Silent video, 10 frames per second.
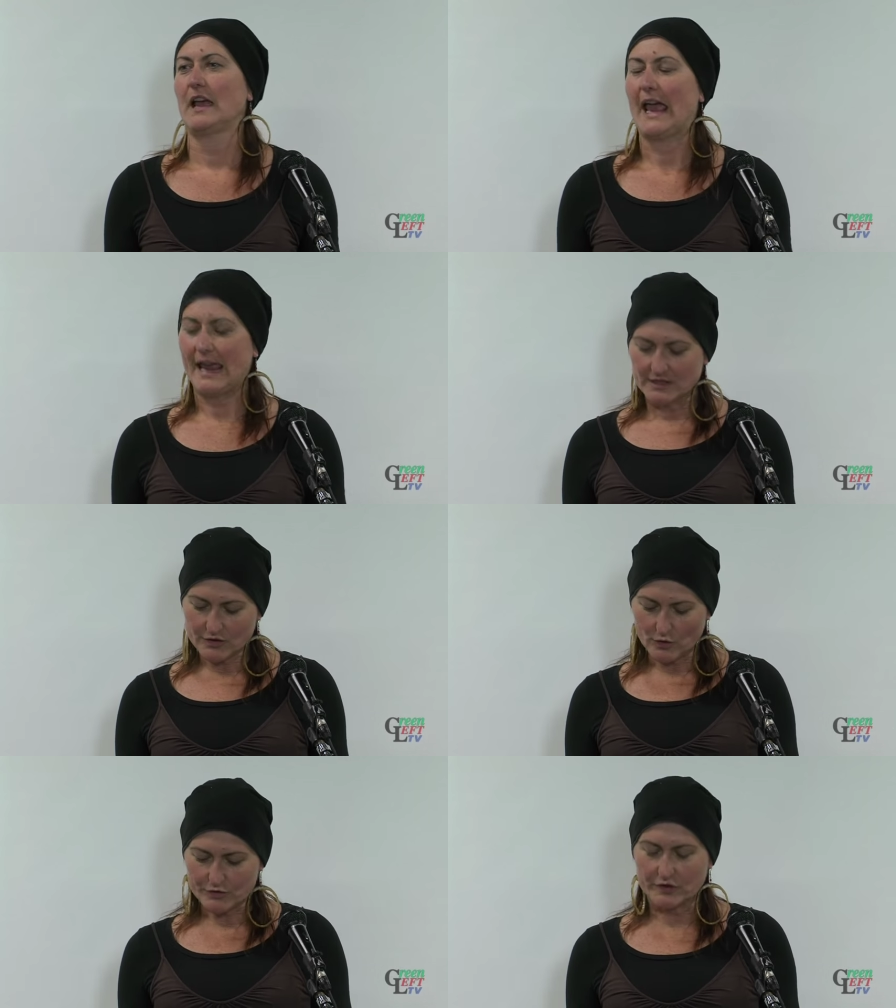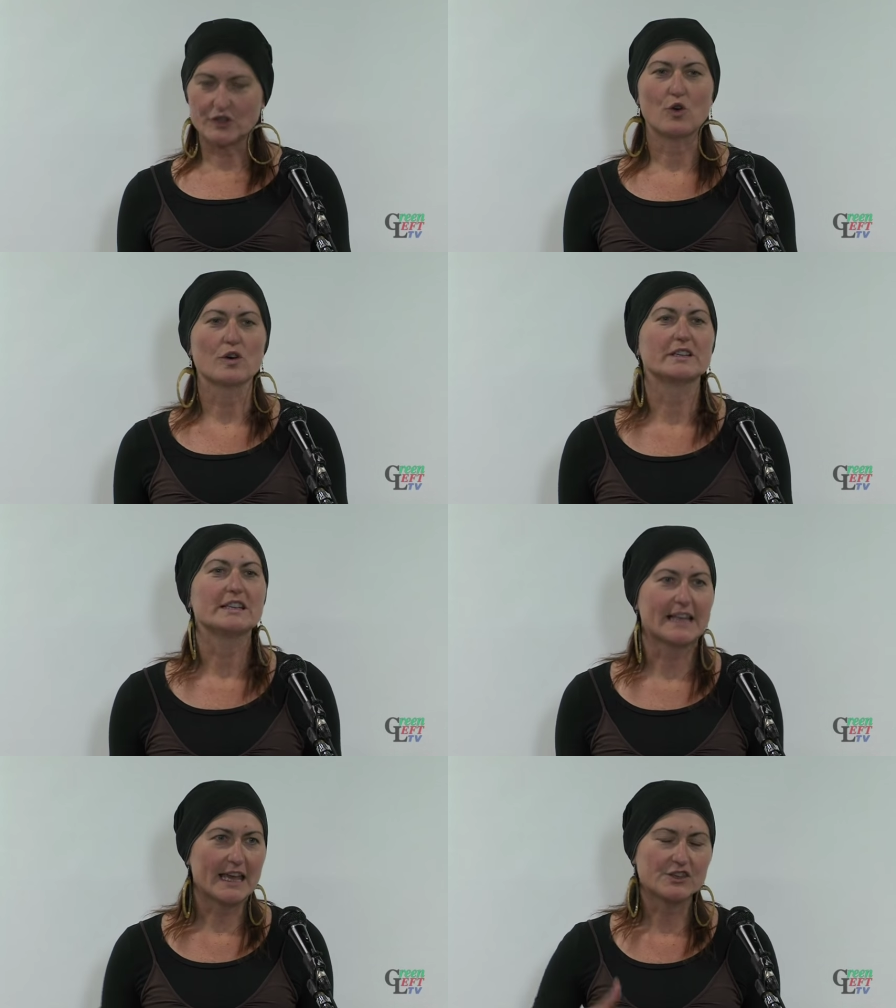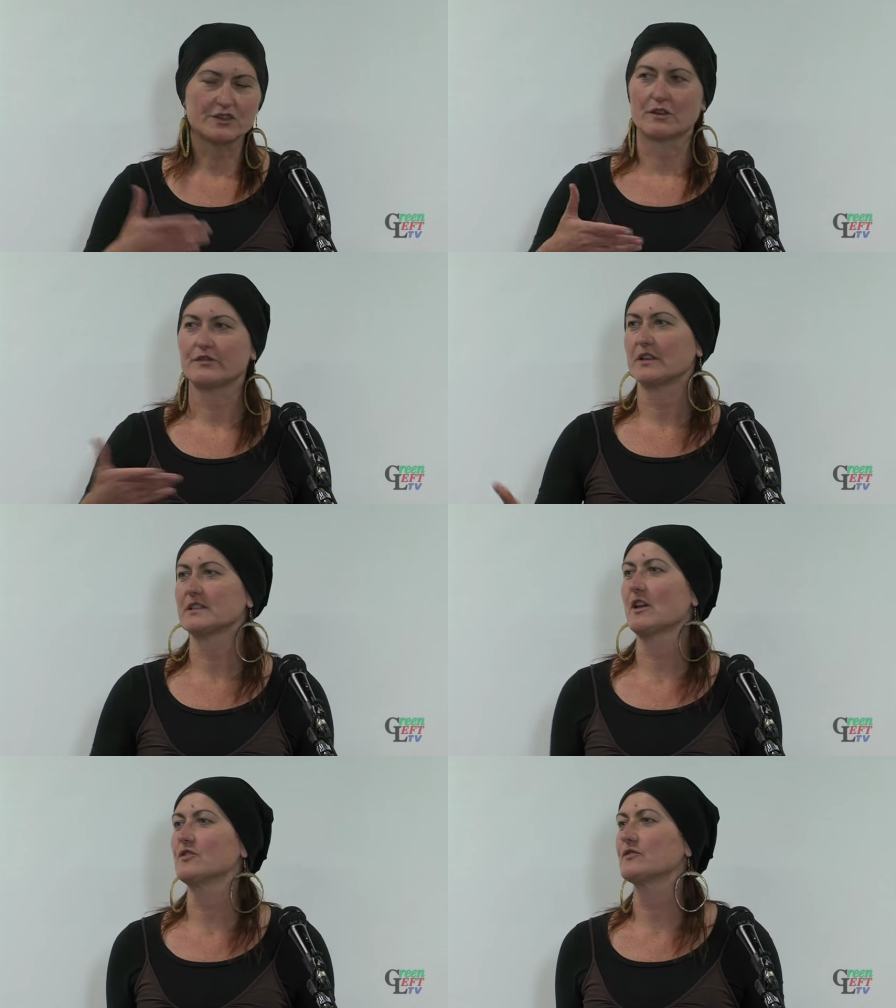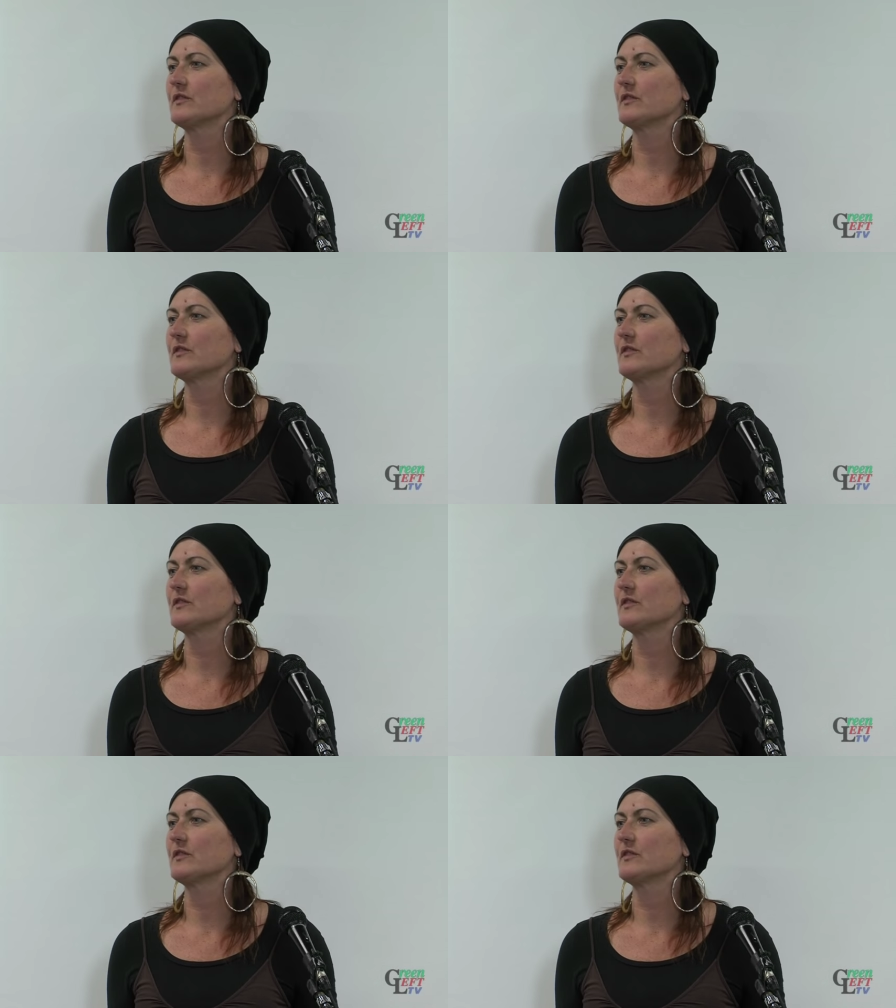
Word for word: and also the organization of that social